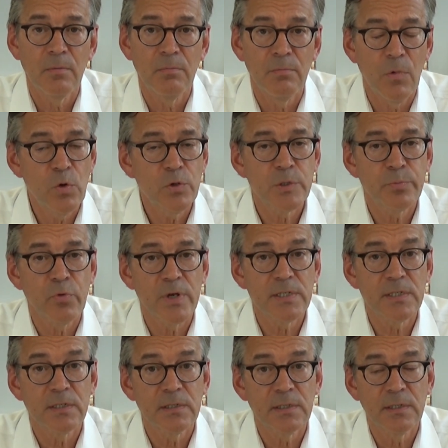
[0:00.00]
most
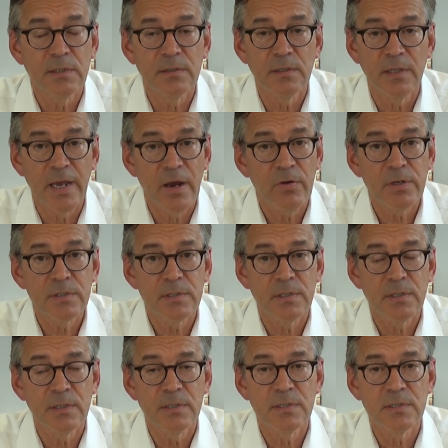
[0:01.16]
present in the larynx
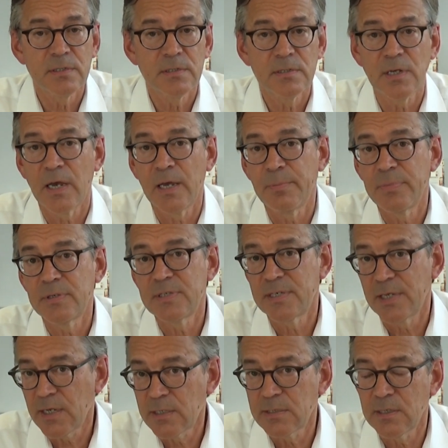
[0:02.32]
is type
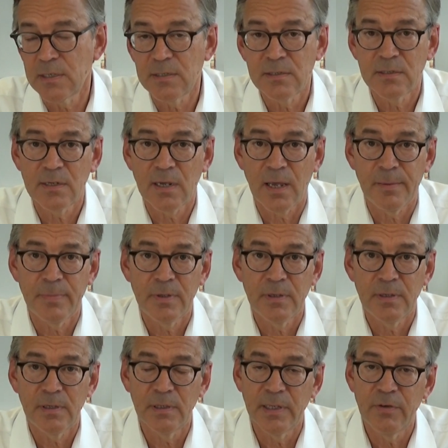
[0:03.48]
six and type
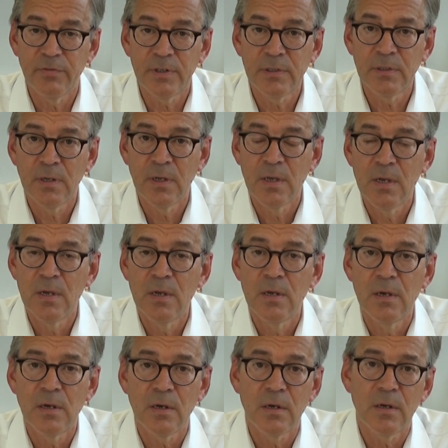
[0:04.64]
eleven,
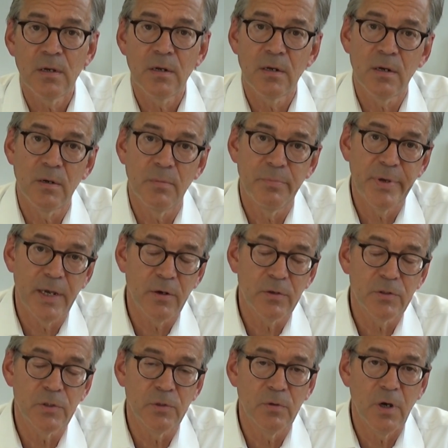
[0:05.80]
compared
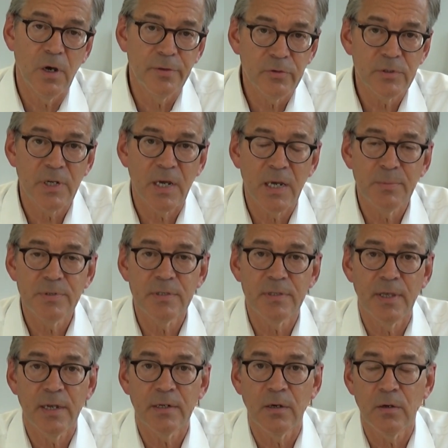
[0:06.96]
to other types
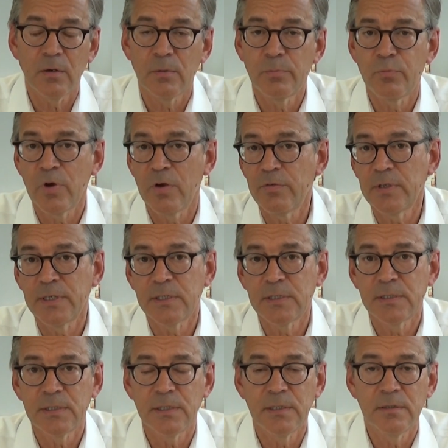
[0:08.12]
that are
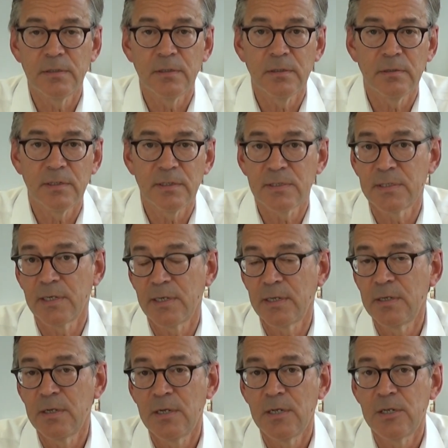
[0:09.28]
prevalent in the, let's say,
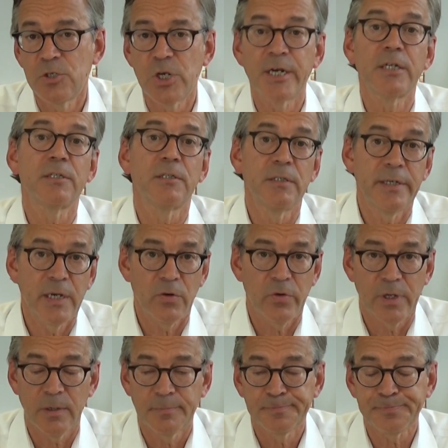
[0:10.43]
genital area.